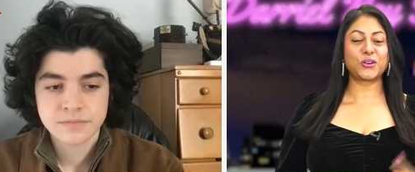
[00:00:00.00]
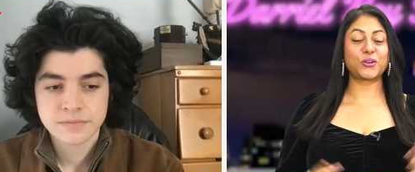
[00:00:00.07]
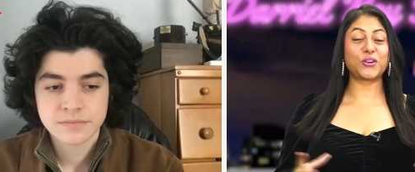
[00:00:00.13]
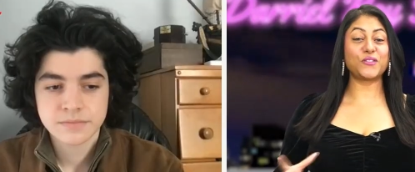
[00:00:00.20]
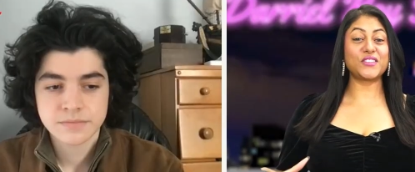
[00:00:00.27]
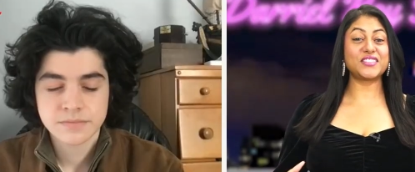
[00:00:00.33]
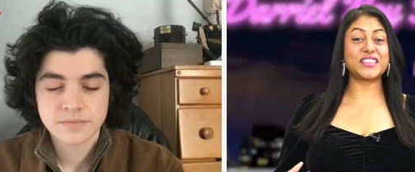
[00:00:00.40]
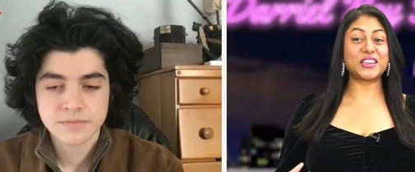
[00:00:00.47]
Speaker 1: Griffin,
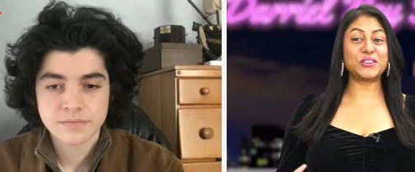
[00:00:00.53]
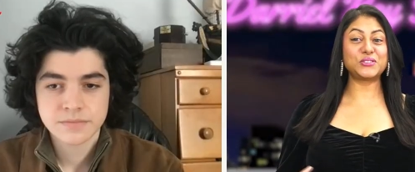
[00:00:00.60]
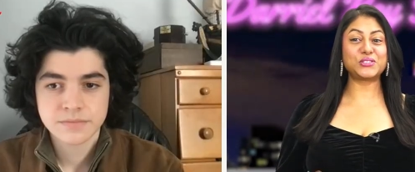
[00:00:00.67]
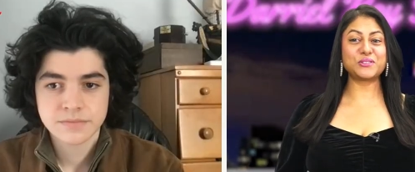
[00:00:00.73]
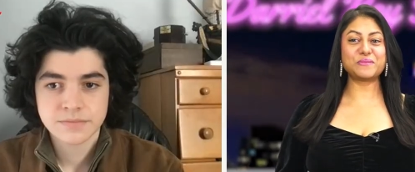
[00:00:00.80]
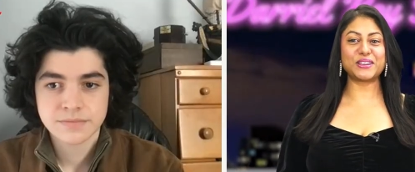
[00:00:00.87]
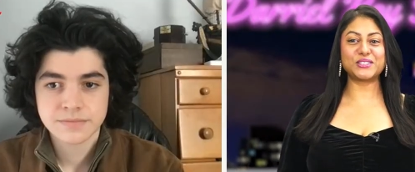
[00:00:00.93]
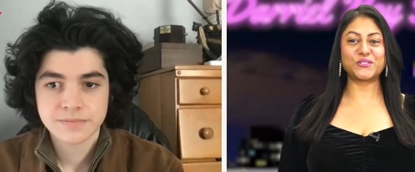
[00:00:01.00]
thank you so
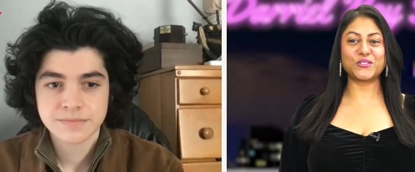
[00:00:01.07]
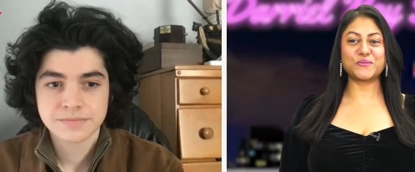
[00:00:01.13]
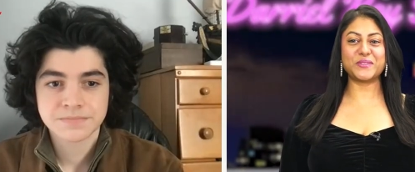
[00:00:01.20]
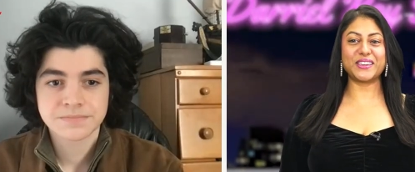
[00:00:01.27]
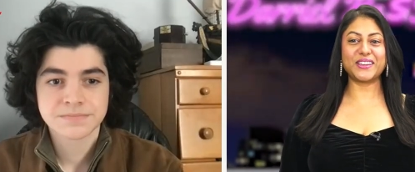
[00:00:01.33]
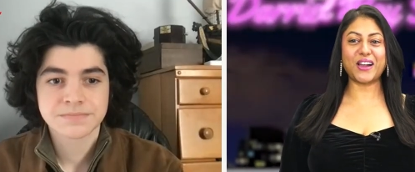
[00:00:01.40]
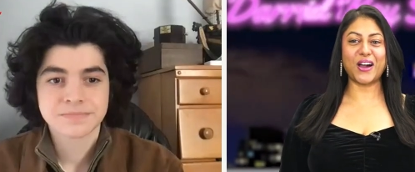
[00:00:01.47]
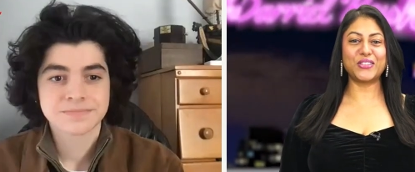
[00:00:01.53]
much for being
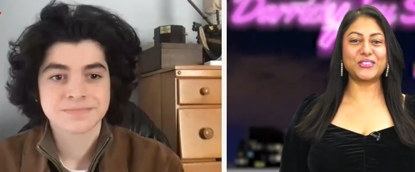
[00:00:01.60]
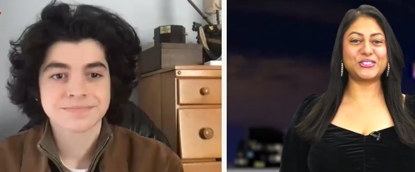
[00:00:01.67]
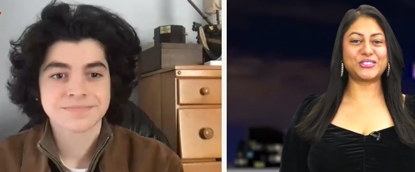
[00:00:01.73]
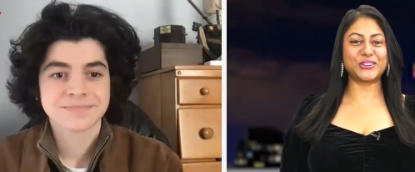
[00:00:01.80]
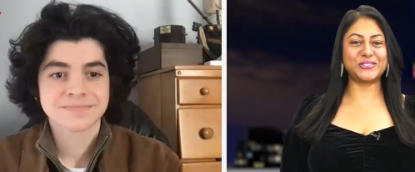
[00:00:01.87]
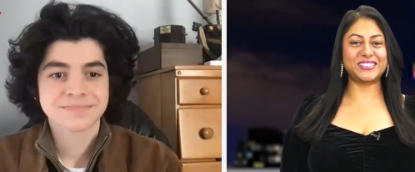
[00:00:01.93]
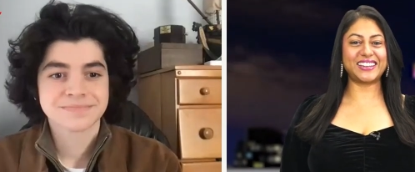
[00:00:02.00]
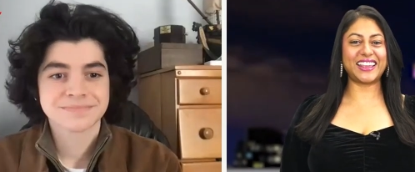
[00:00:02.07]
on the show
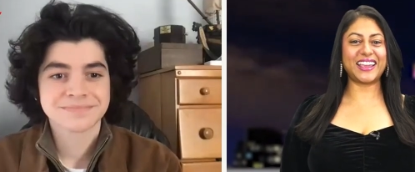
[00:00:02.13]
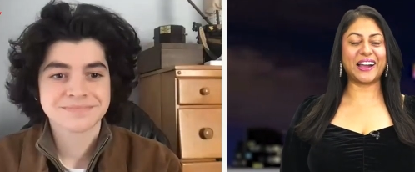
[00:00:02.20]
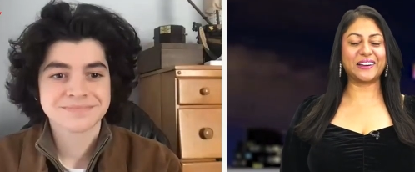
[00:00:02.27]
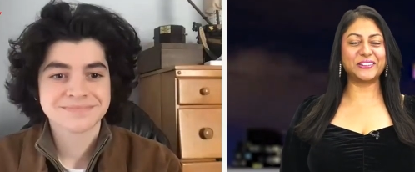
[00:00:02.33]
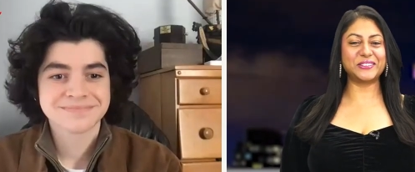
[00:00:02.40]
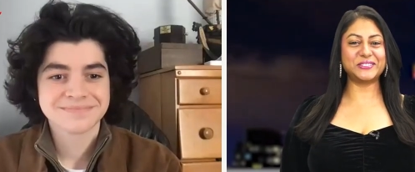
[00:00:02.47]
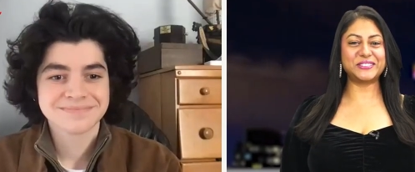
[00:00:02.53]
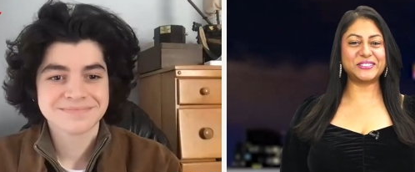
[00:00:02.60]
today. How are
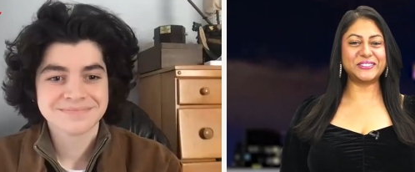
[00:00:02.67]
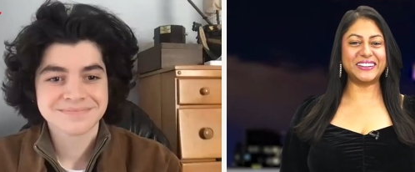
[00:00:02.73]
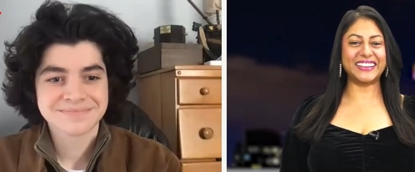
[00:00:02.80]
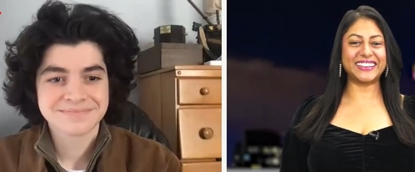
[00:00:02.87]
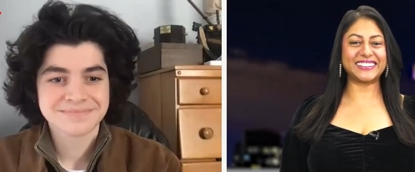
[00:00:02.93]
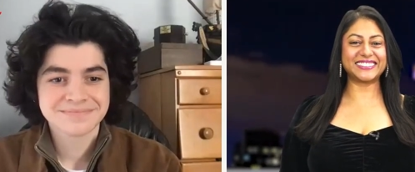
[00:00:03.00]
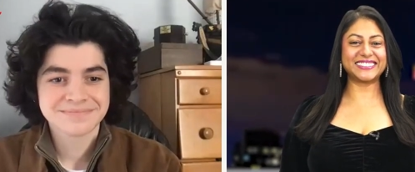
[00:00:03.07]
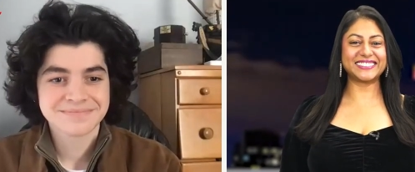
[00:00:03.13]
you
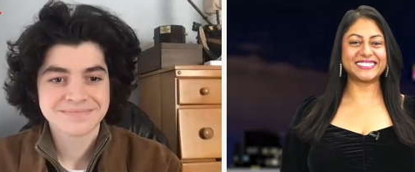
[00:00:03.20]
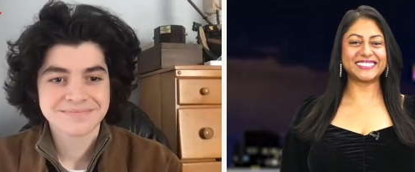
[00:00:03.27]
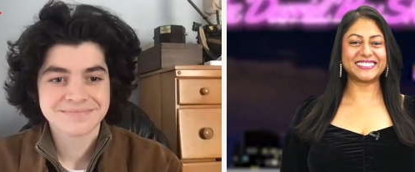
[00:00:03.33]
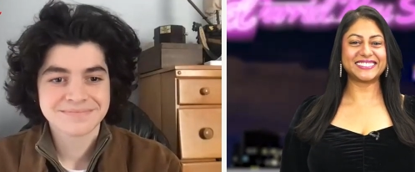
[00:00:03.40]
doing?